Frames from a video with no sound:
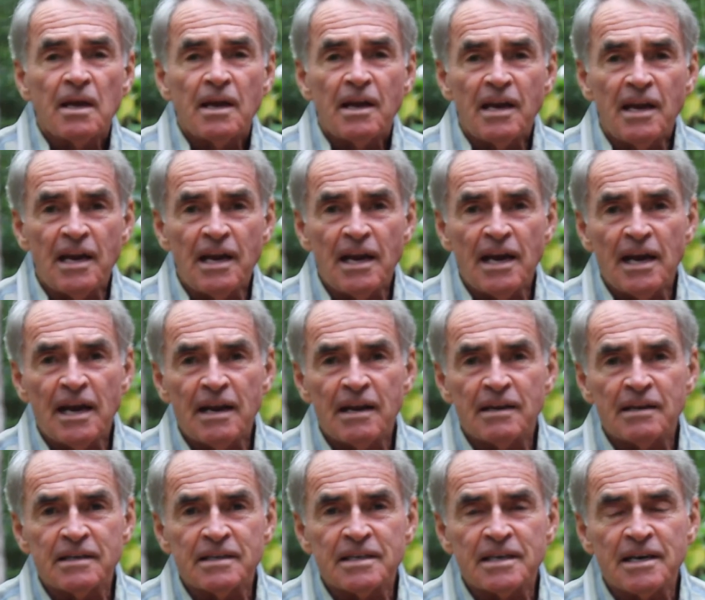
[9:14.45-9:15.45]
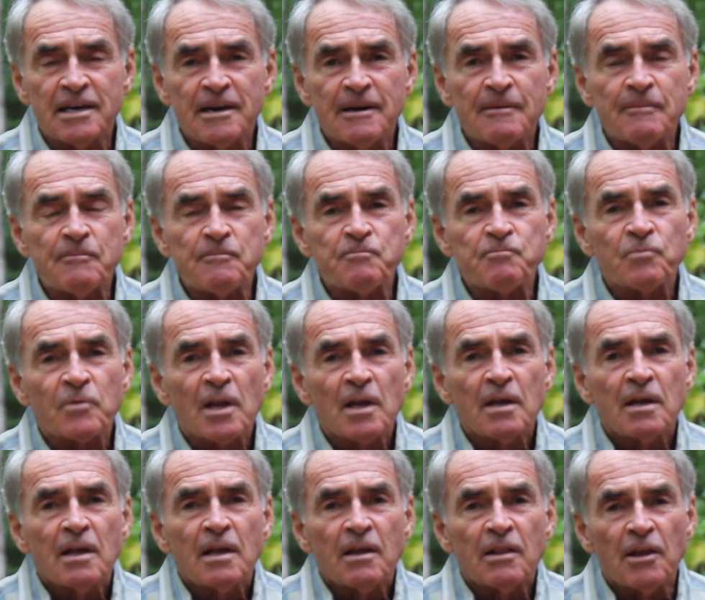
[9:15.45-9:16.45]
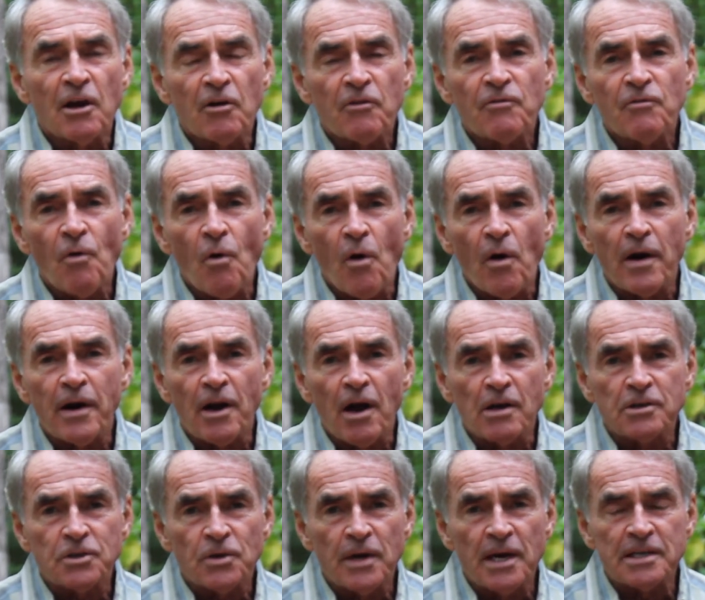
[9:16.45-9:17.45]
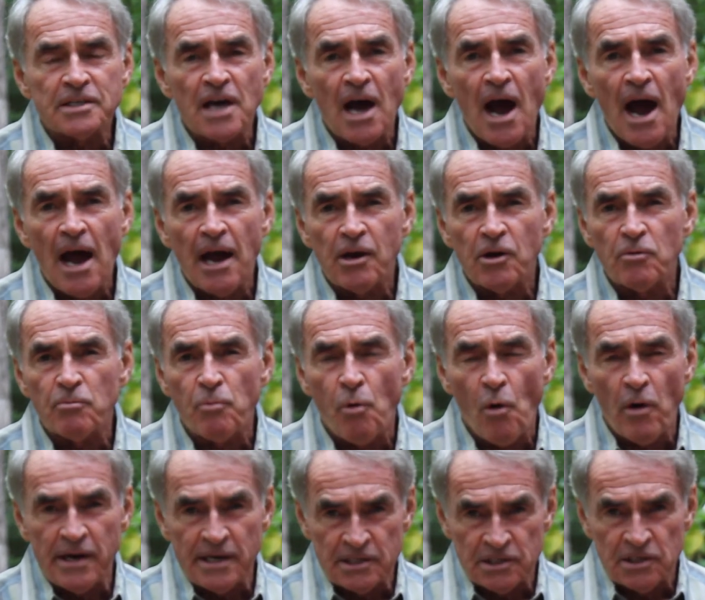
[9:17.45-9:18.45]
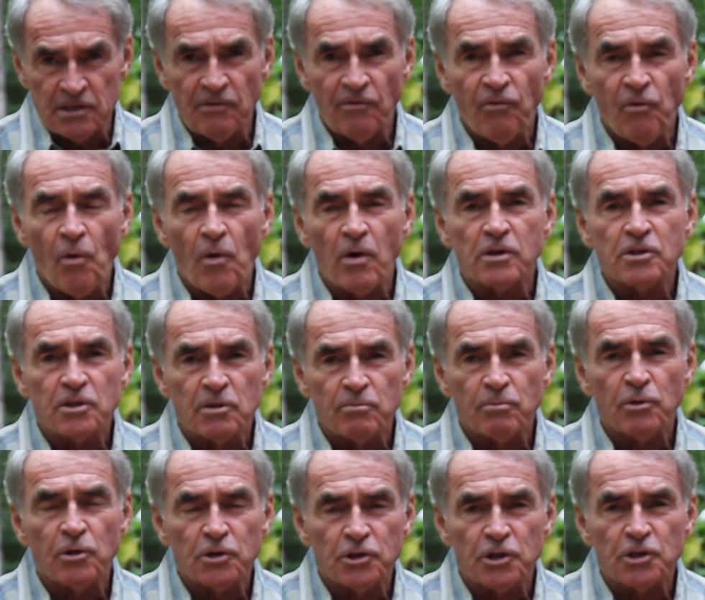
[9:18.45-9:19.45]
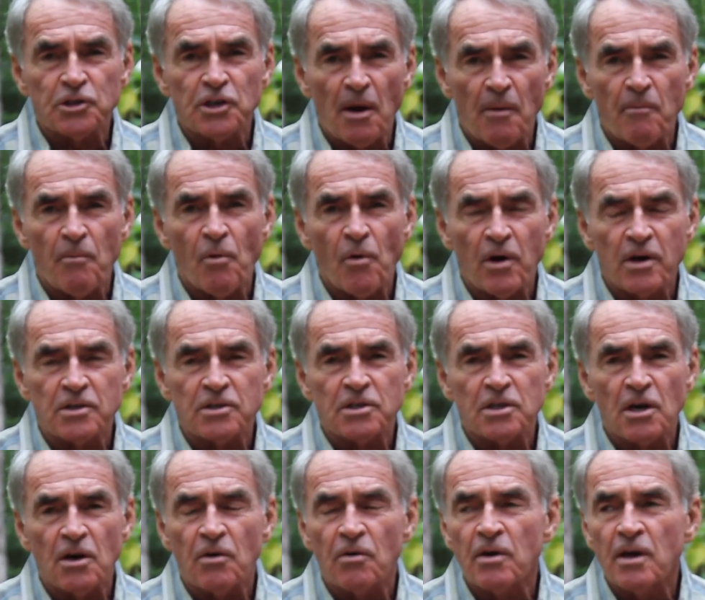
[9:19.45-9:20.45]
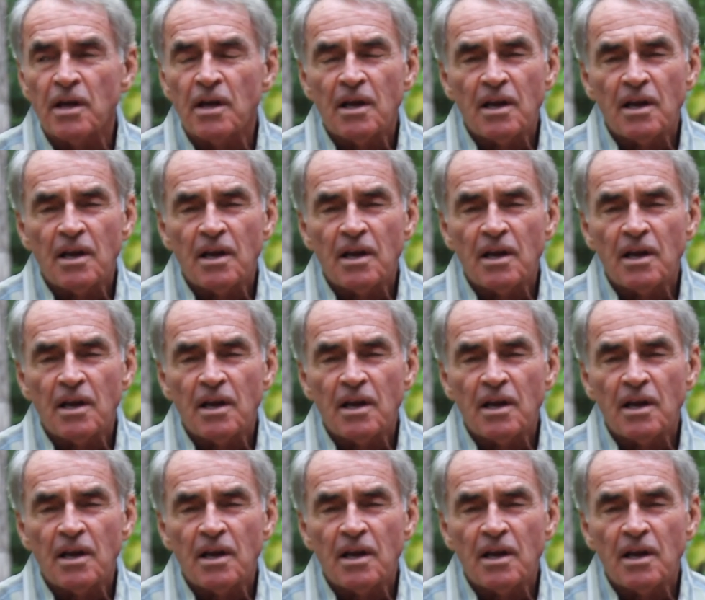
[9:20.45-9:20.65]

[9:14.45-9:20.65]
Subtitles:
and therefore it also has a higher buoyancy force and pushes up more. So